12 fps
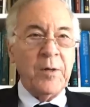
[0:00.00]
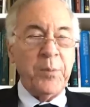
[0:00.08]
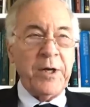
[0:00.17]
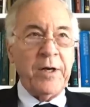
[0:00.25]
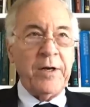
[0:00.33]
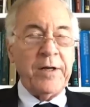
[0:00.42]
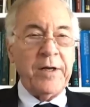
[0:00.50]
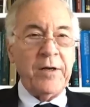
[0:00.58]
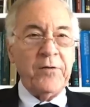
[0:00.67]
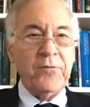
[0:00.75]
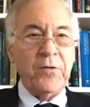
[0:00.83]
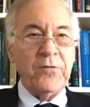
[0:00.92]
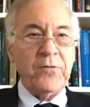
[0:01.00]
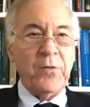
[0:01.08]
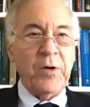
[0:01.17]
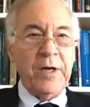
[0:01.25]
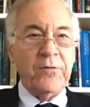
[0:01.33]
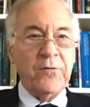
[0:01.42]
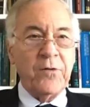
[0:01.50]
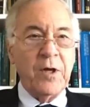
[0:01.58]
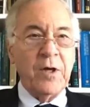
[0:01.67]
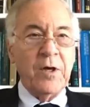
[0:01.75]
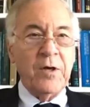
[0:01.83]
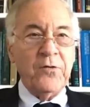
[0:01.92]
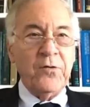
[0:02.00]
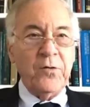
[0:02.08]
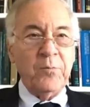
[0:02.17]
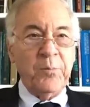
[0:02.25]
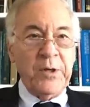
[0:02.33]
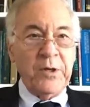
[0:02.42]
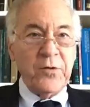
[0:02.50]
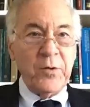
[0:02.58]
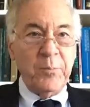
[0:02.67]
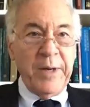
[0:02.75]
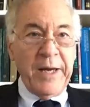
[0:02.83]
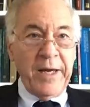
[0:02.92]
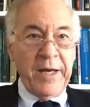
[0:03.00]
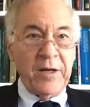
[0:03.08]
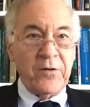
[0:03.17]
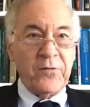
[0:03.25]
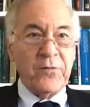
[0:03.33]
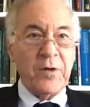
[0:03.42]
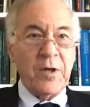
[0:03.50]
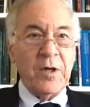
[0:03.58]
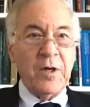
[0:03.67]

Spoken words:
penalty interest rates to banks,